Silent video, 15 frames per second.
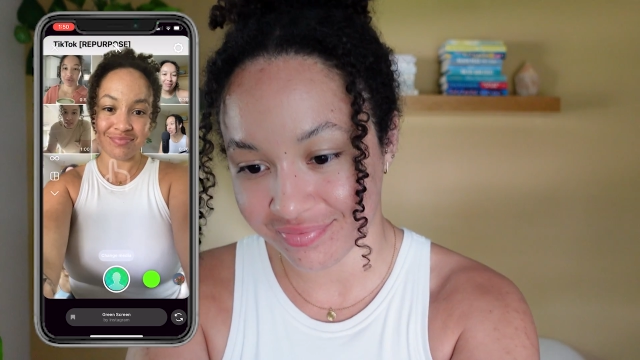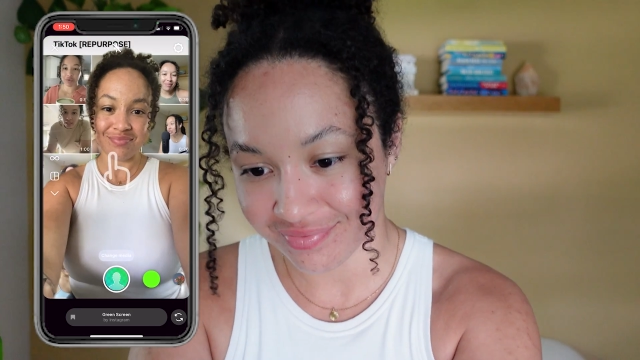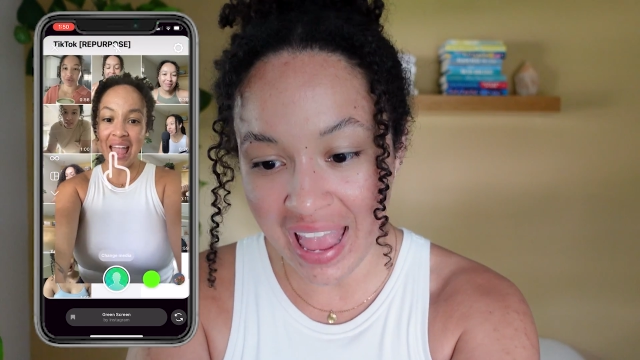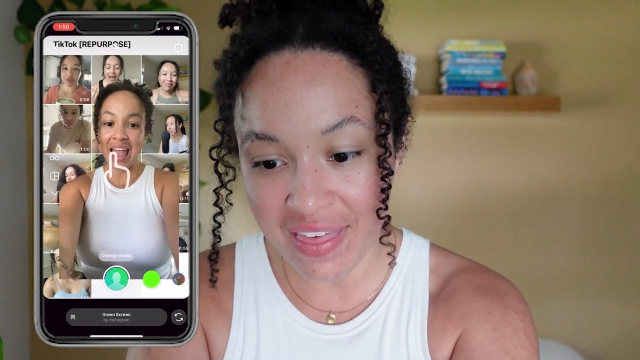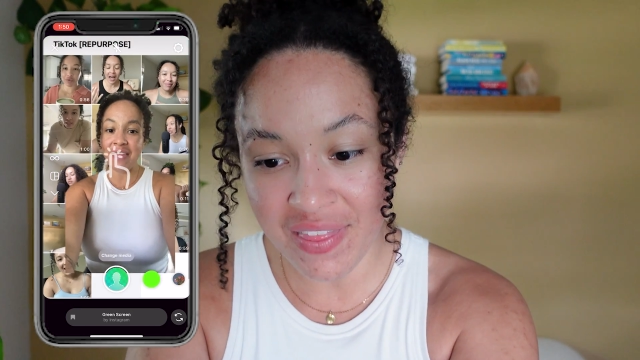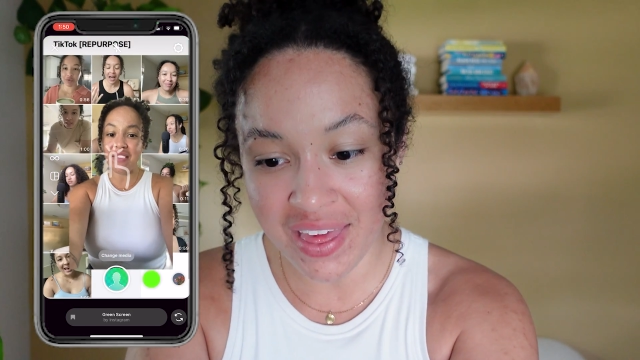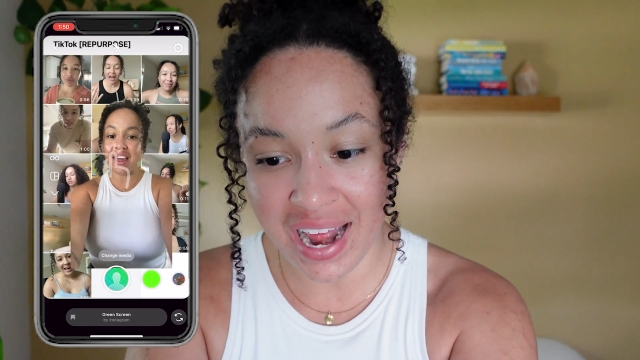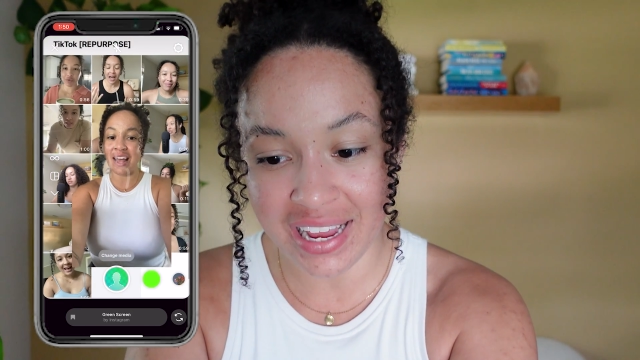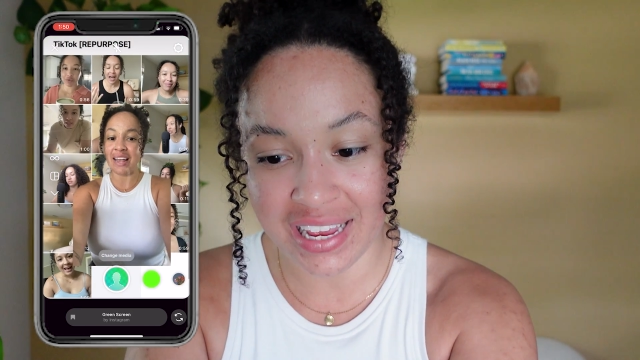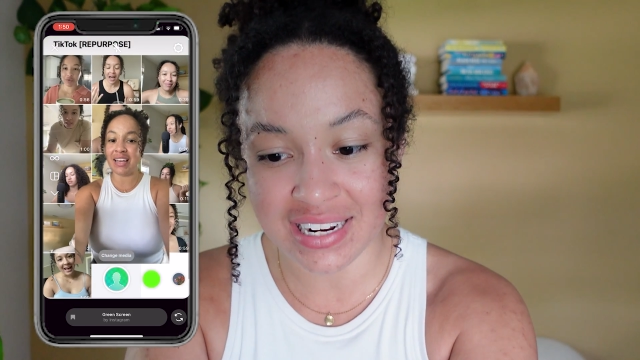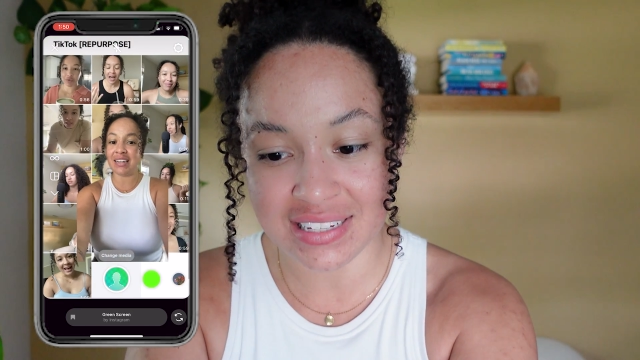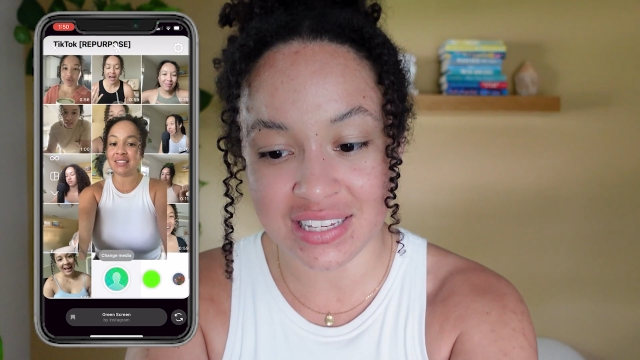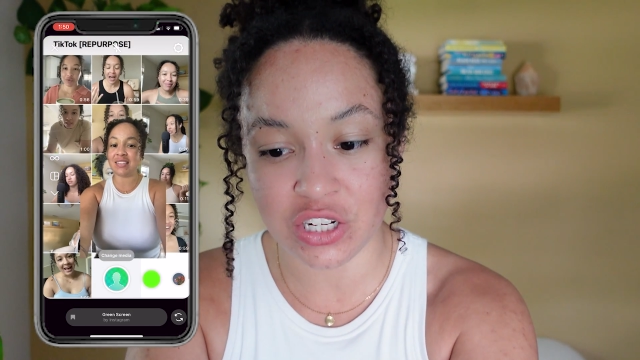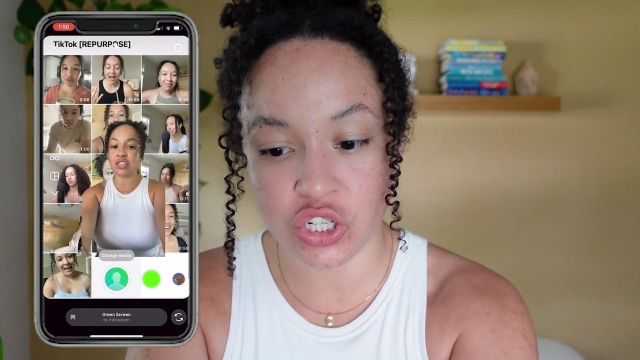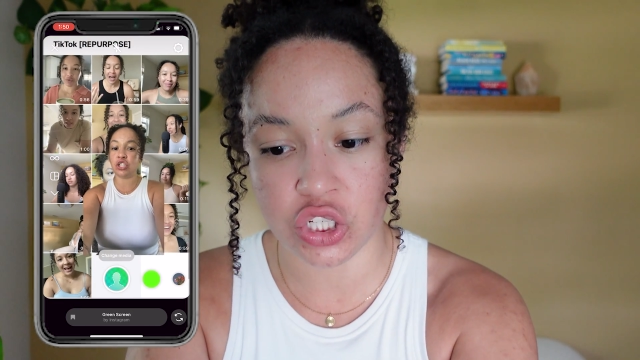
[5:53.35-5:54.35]
And then I can
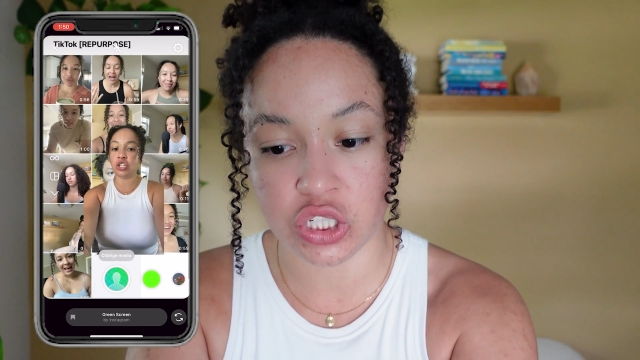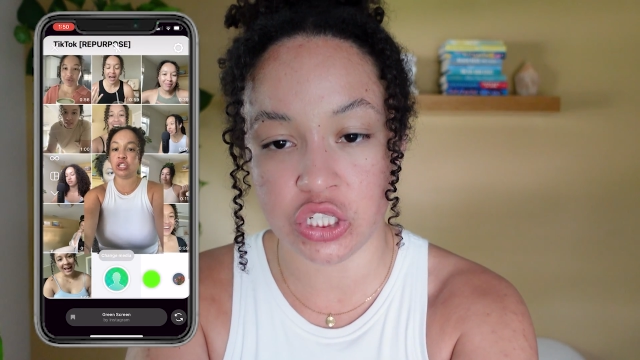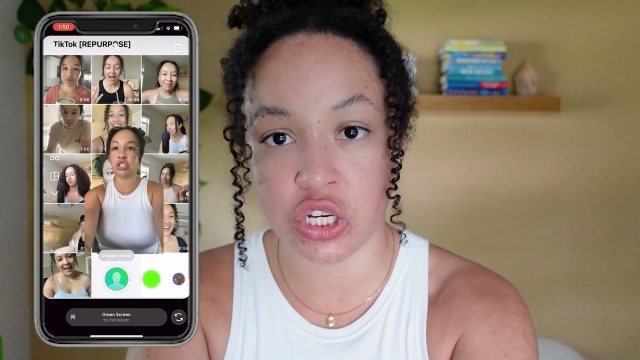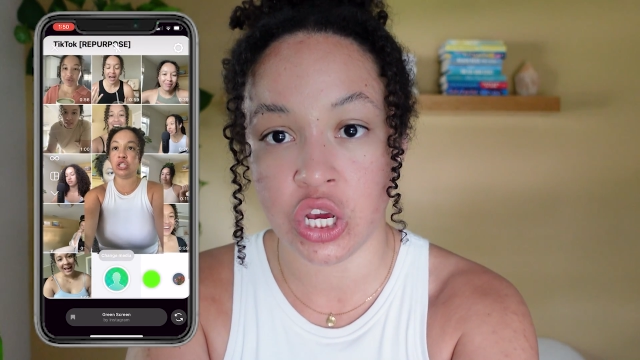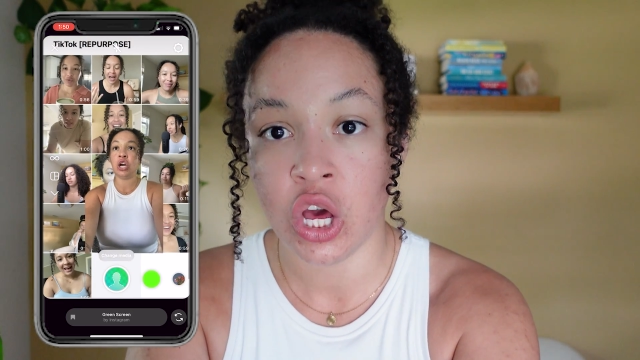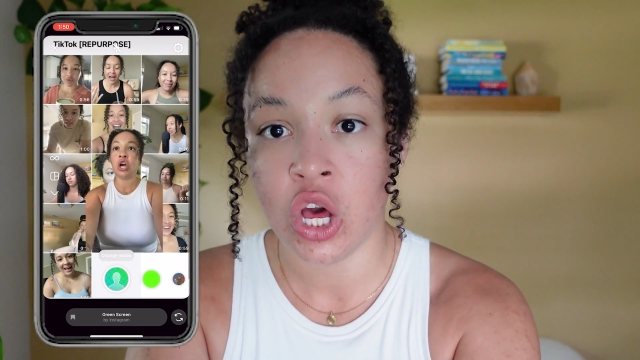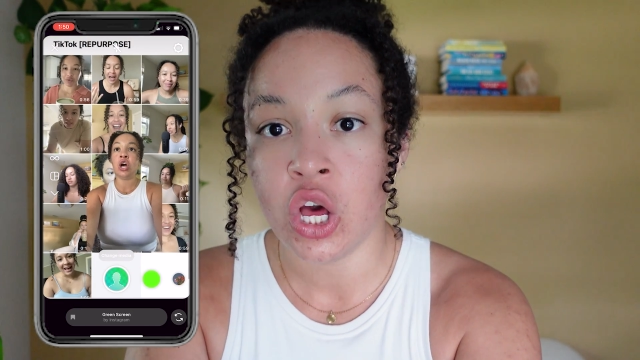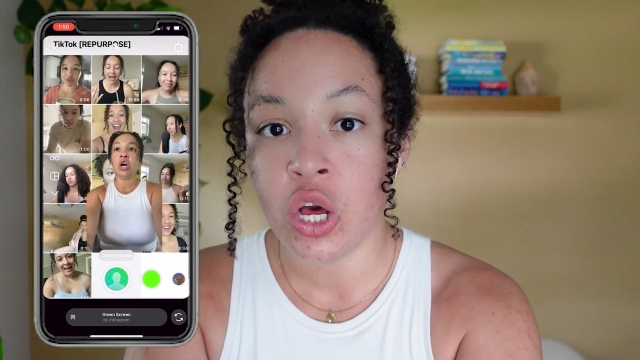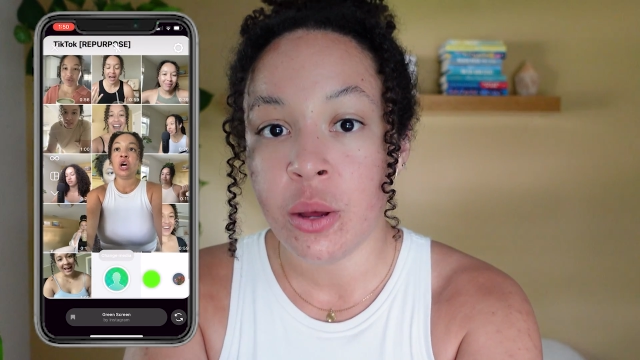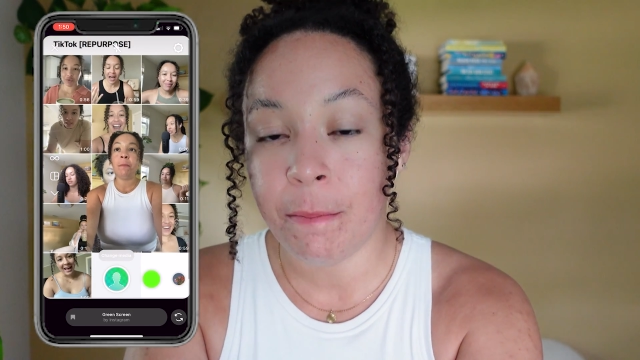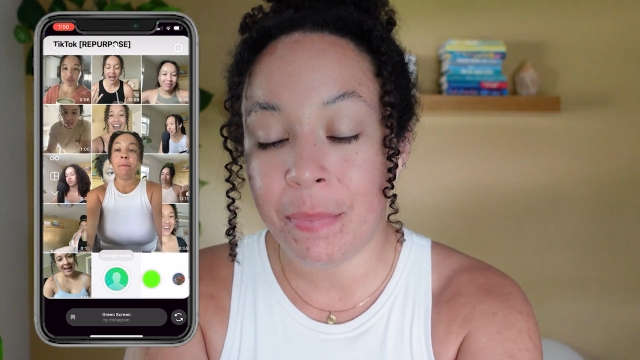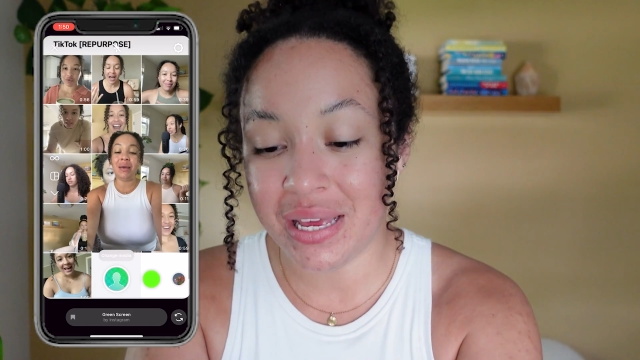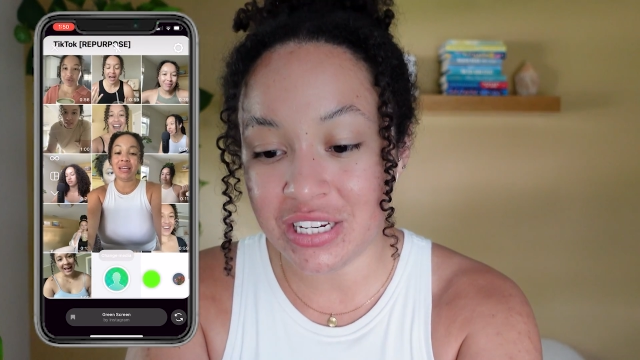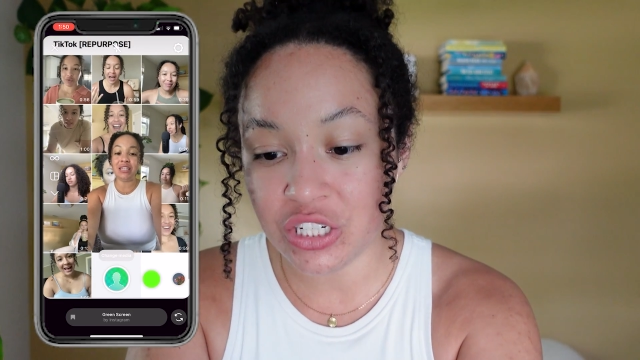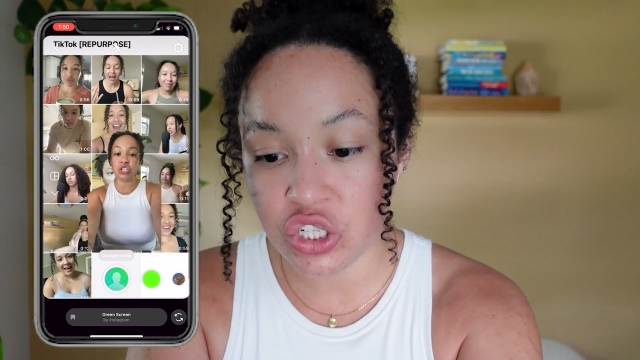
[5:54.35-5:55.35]
essentially
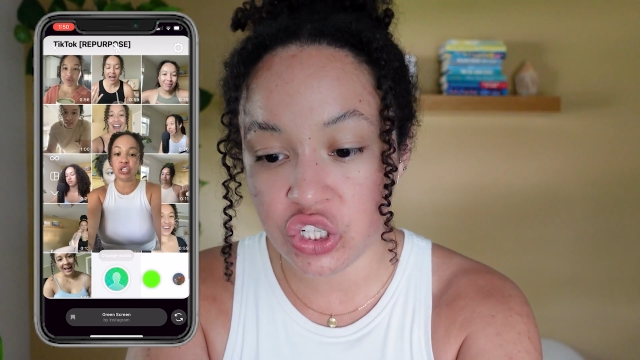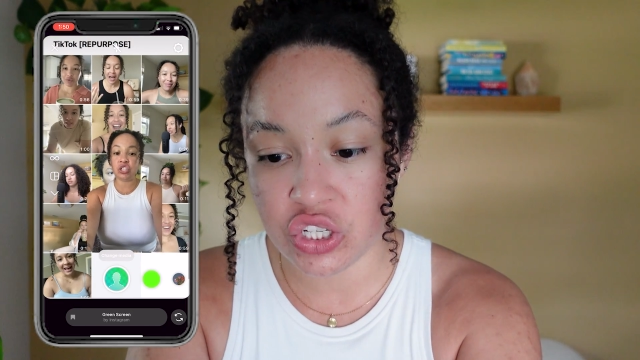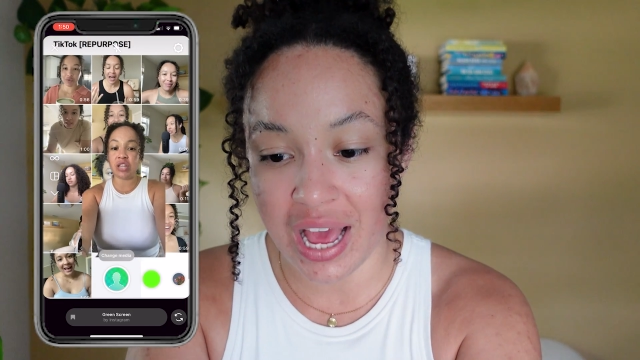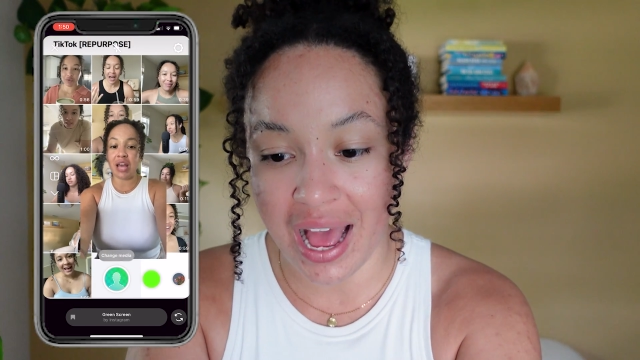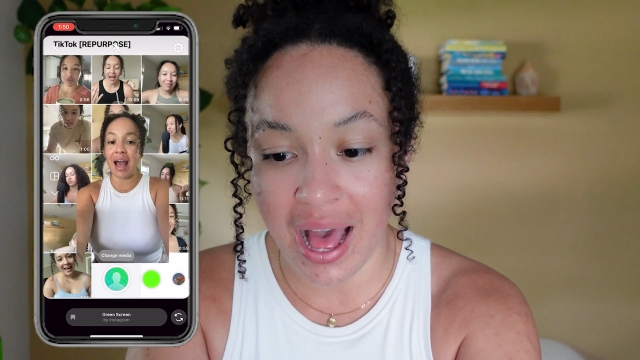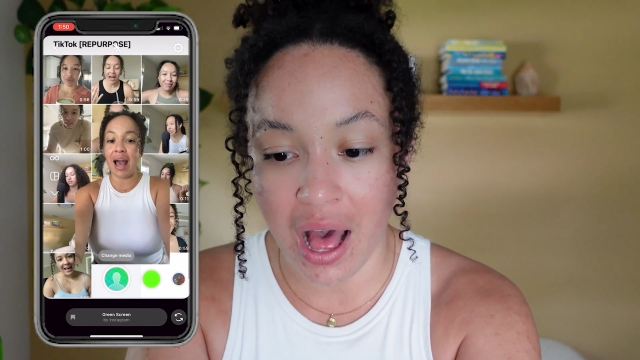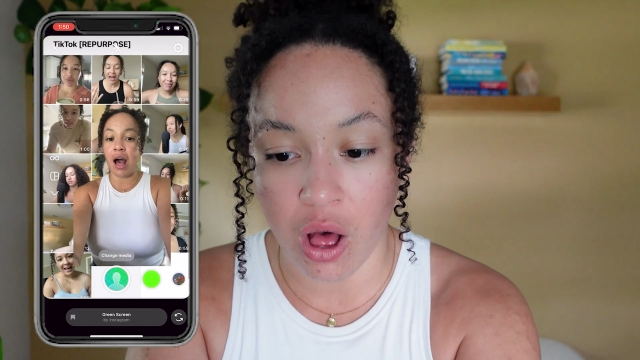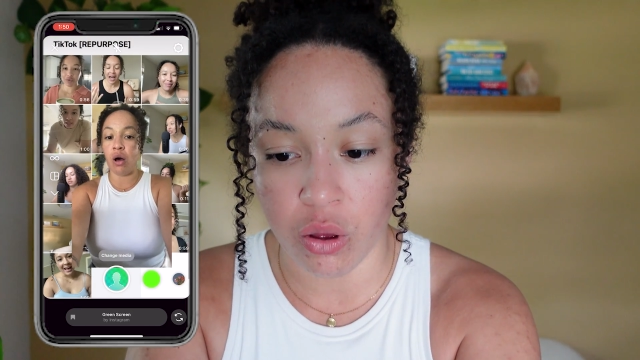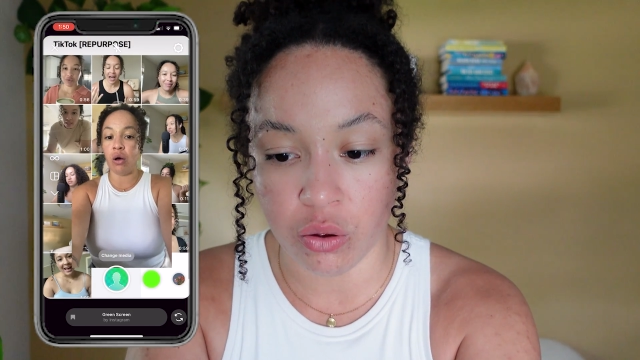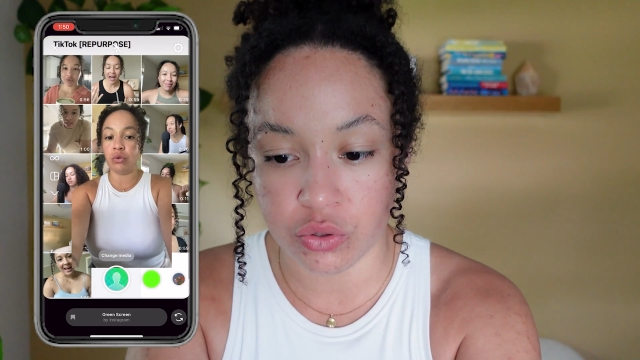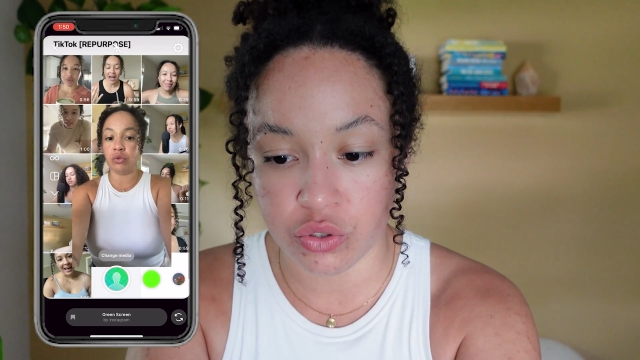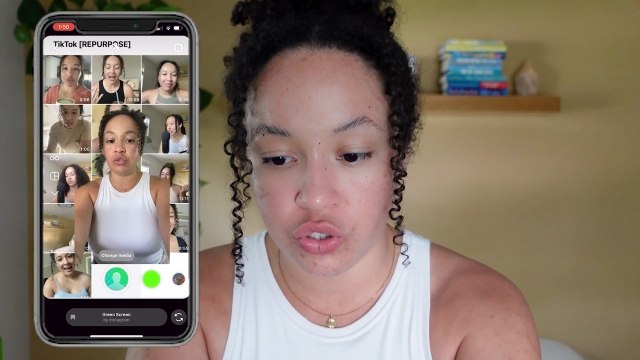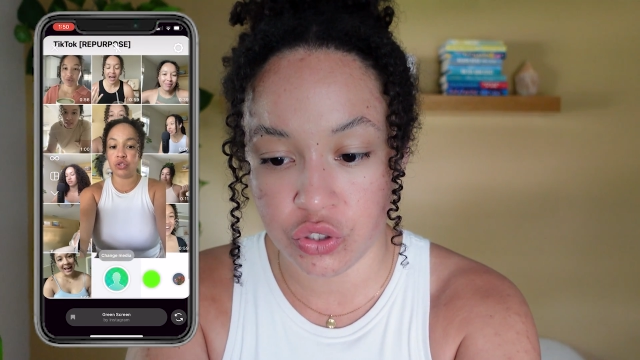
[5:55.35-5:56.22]
pinch down